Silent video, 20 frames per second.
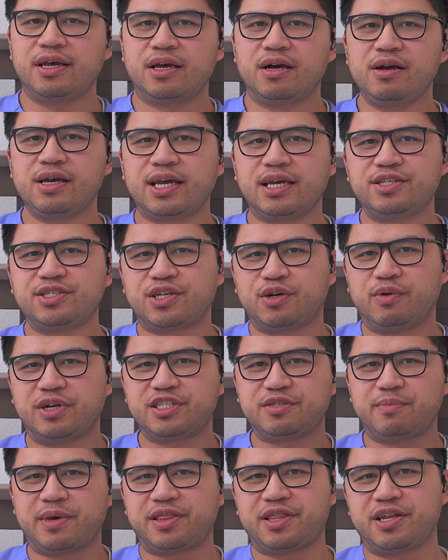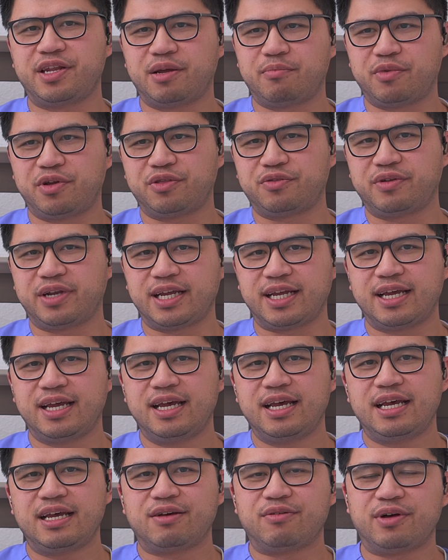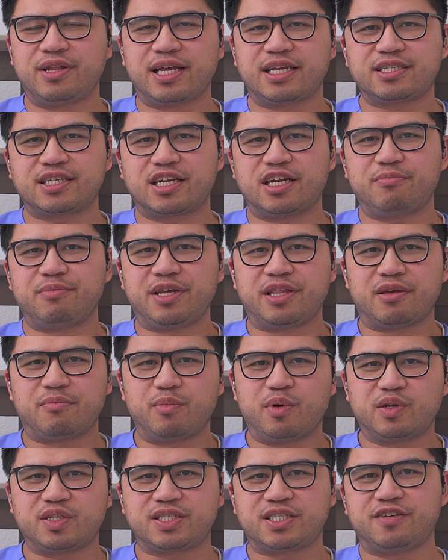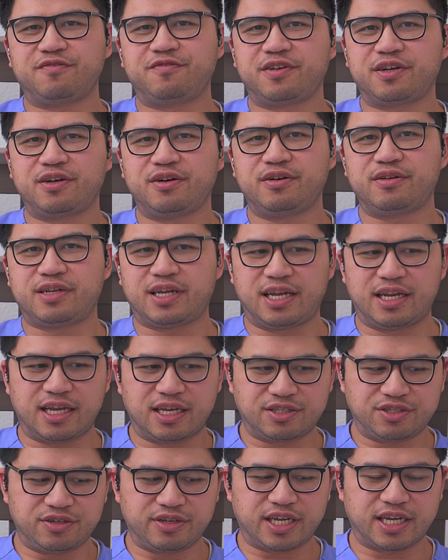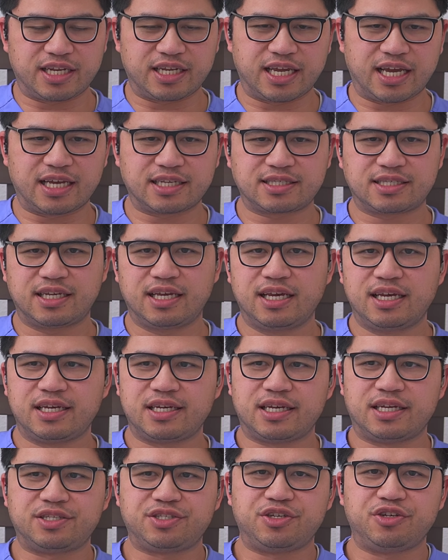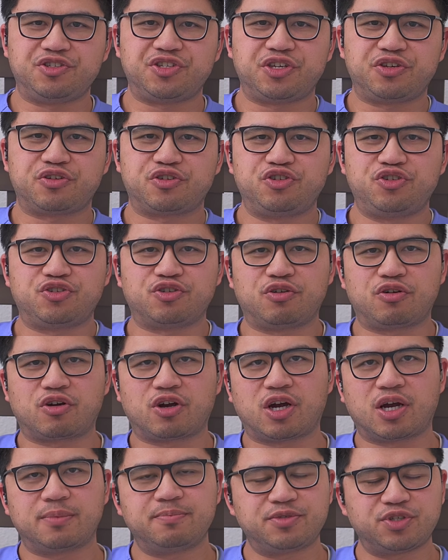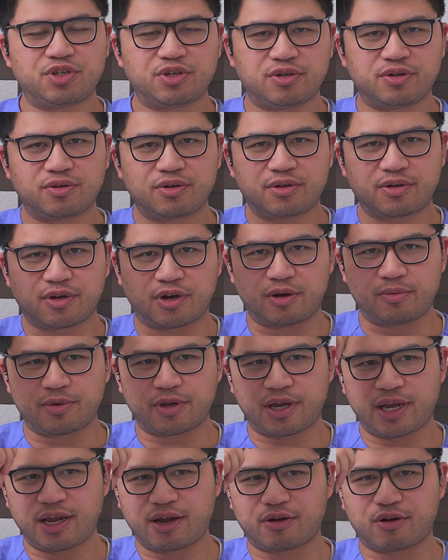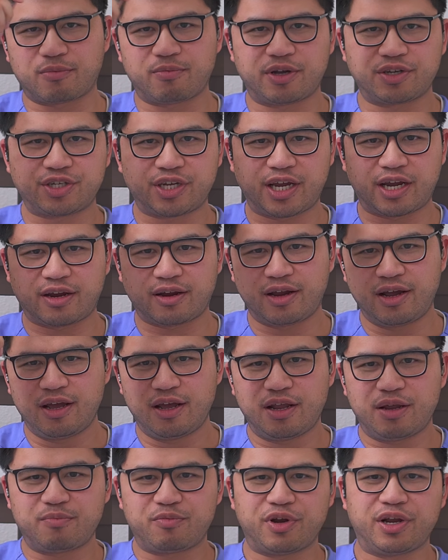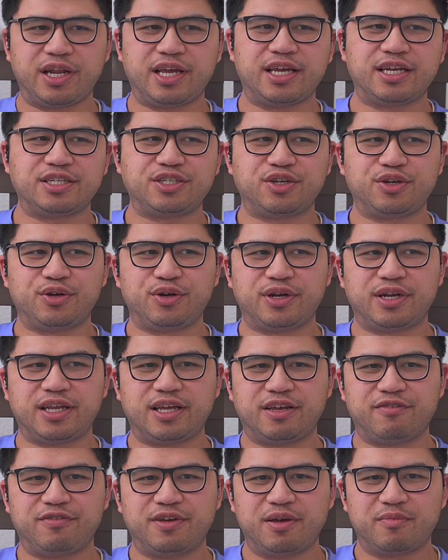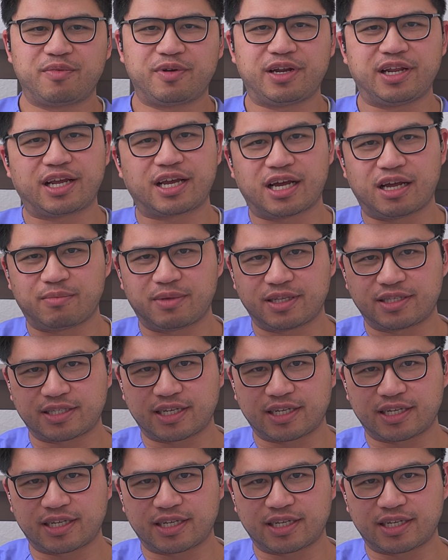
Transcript: Okay, so what's method number three? Well, that's going to be the most difficult, and as you can guess, it's using your stroke arm to comb your hair or brush your hair. Pretty intuitive, pretty common